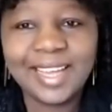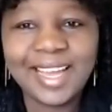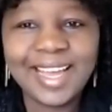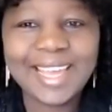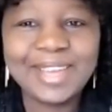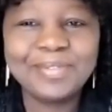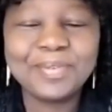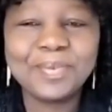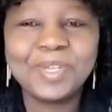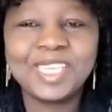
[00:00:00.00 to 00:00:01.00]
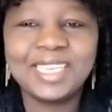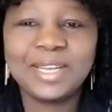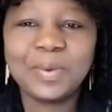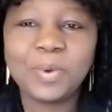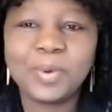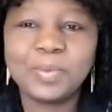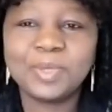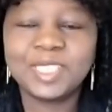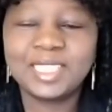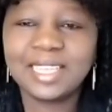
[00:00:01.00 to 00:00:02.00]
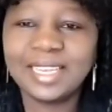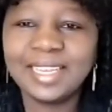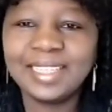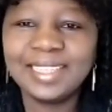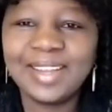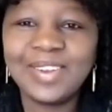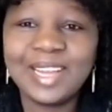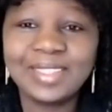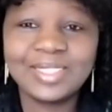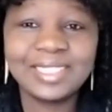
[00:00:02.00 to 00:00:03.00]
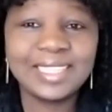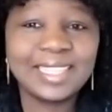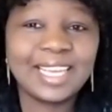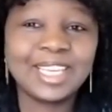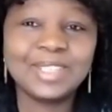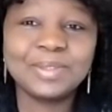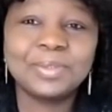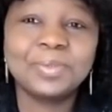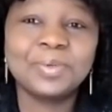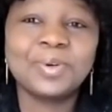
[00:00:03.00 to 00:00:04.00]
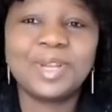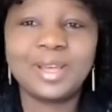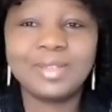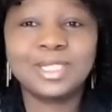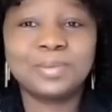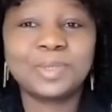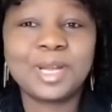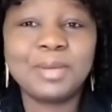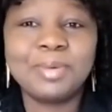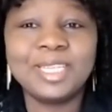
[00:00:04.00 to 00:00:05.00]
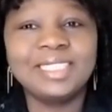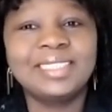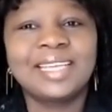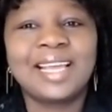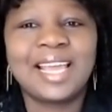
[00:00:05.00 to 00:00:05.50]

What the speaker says: Hi everyone, welcome once again. I would like to say thank you to all our subscribers.